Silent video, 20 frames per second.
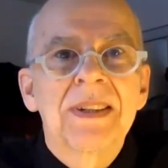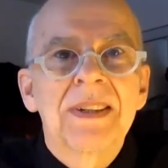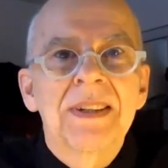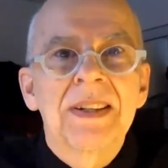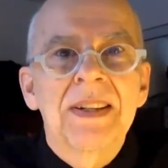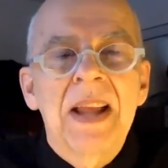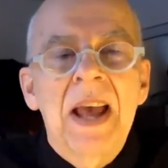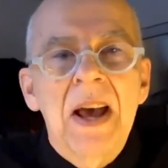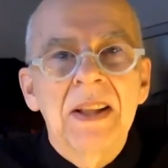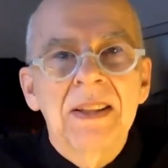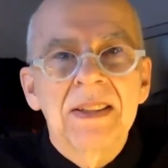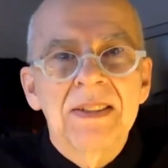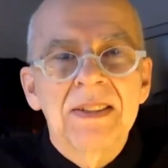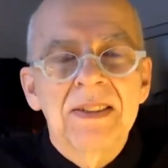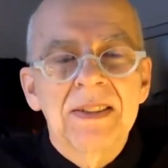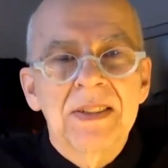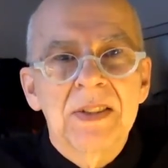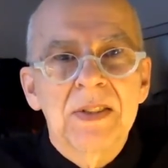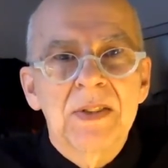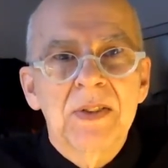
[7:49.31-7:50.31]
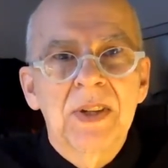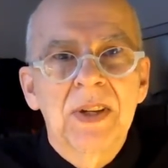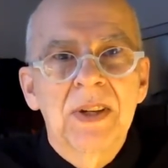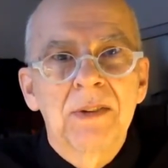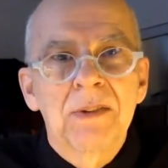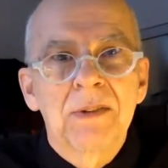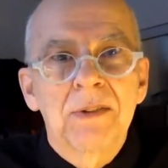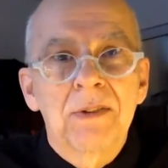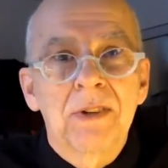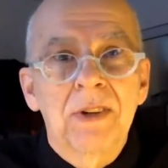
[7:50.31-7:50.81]
analysis
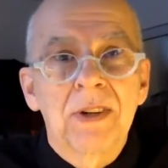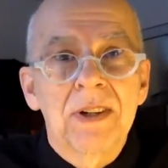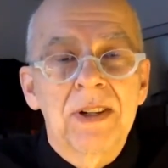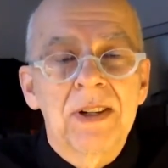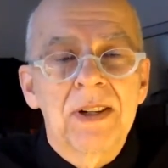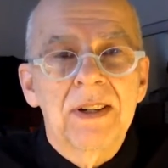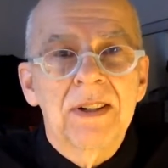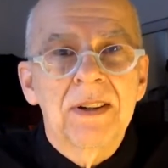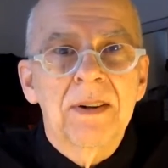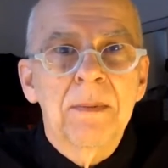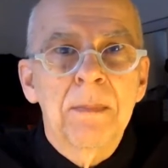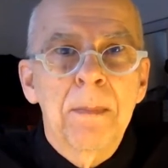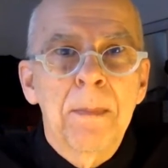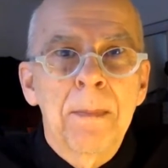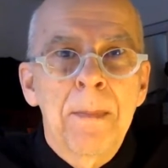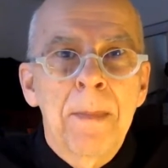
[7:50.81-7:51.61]
for a year.